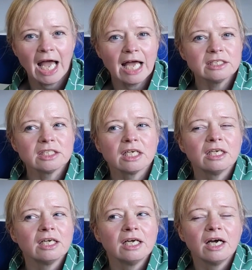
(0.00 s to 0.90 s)
and
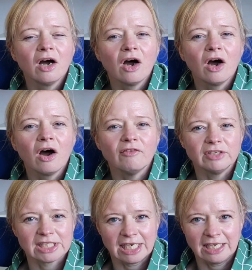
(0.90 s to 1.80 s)

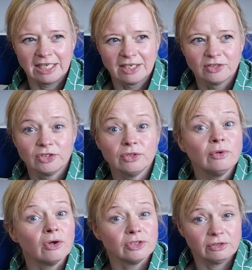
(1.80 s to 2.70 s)
obviously, do
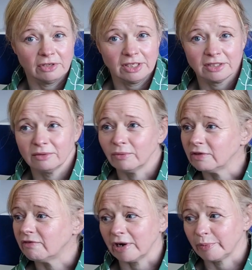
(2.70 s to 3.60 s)
not do this
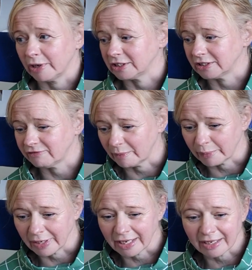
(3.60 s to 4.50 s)
with very precious
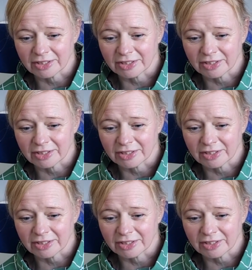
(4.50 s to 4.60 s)
fabric.